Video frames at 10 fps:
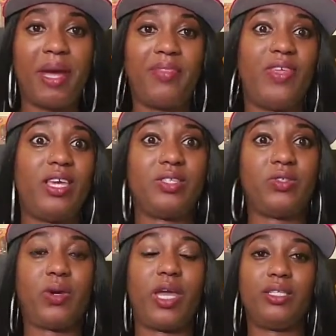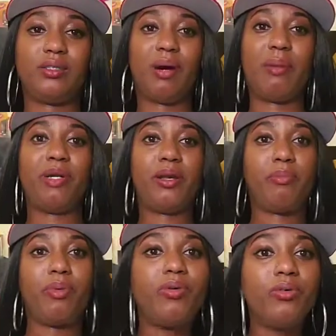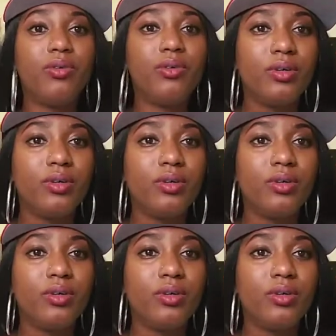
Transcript: might think it's okay to pop a nipple.